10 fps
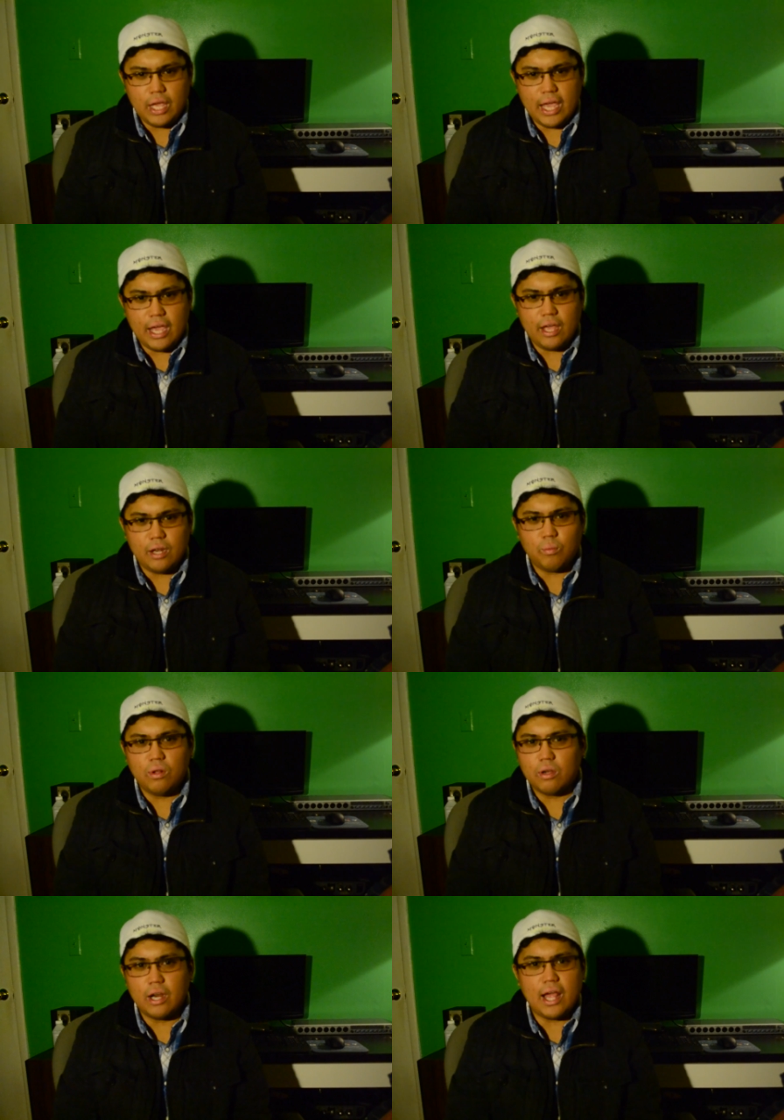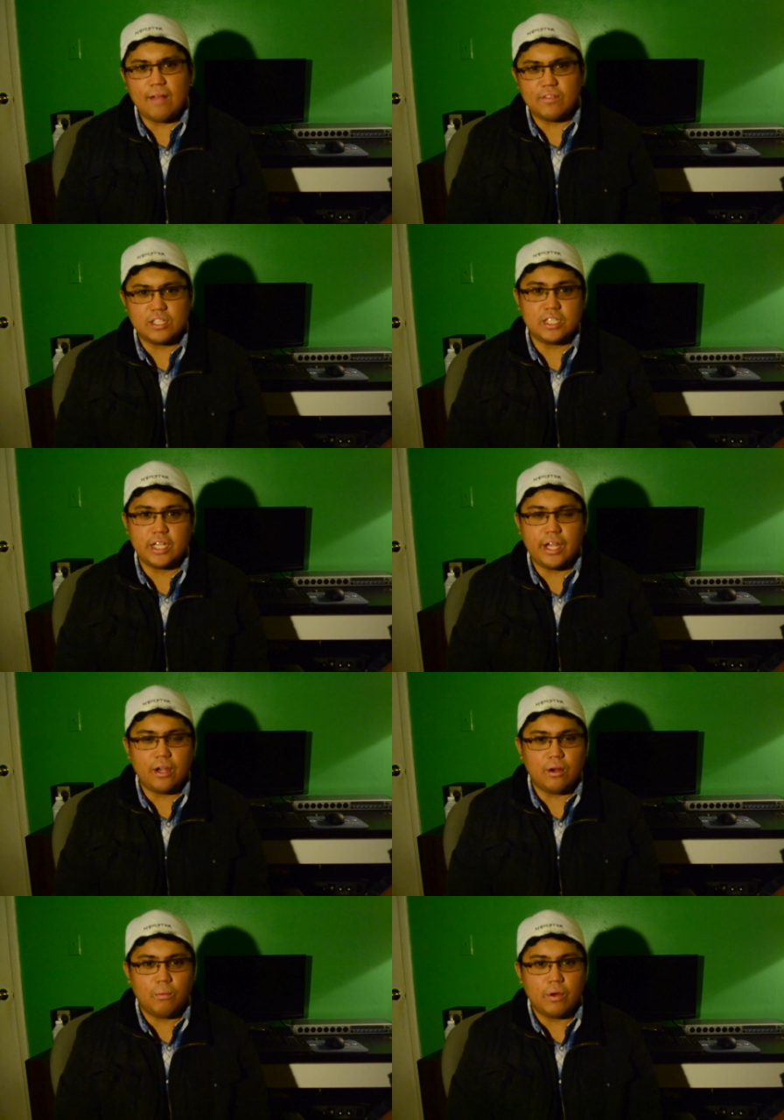And we're gonna have to see
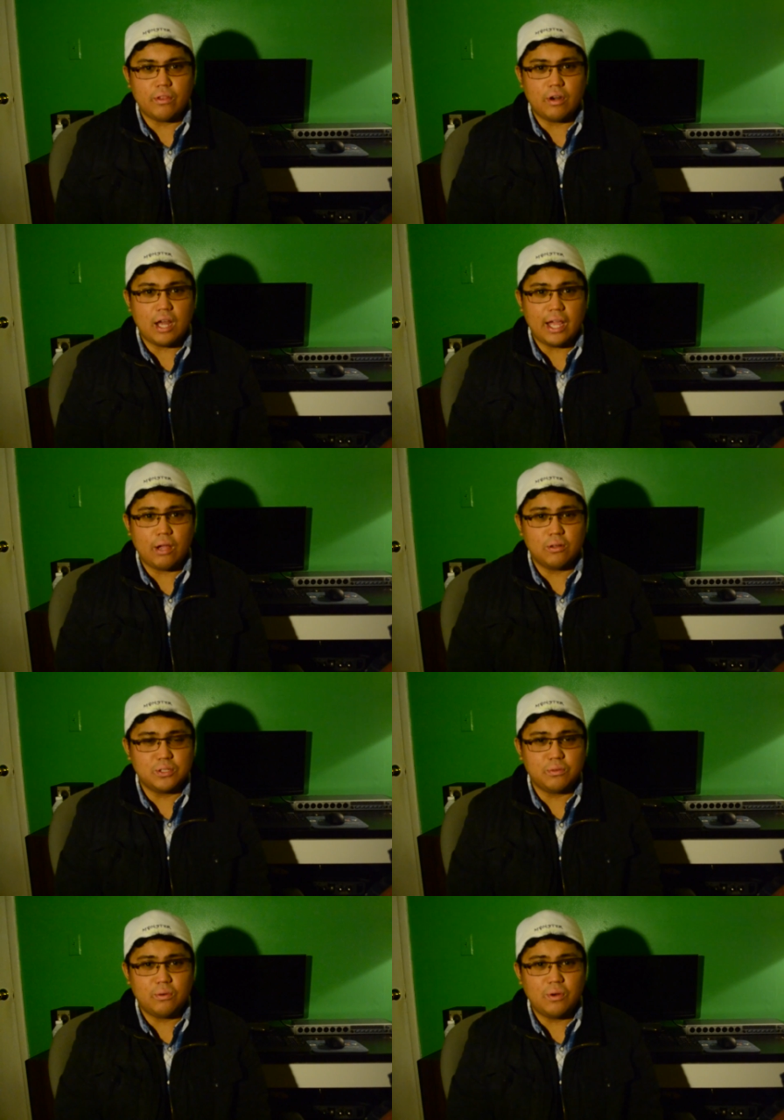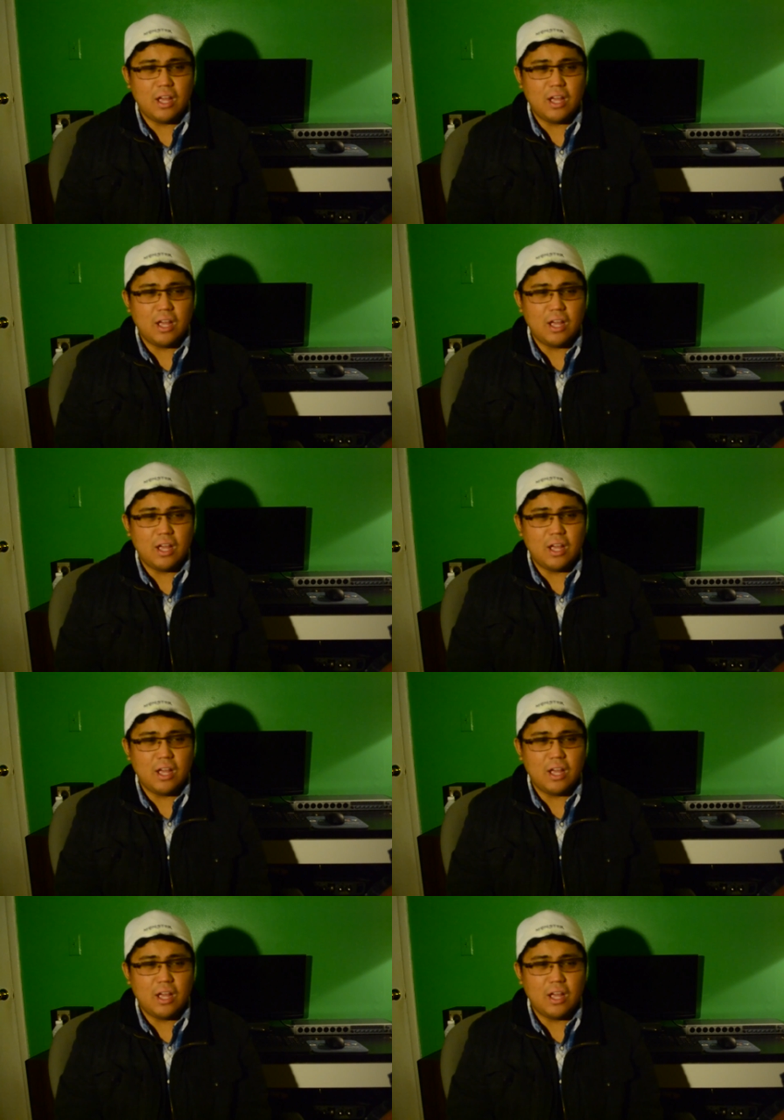whether or not it goes through.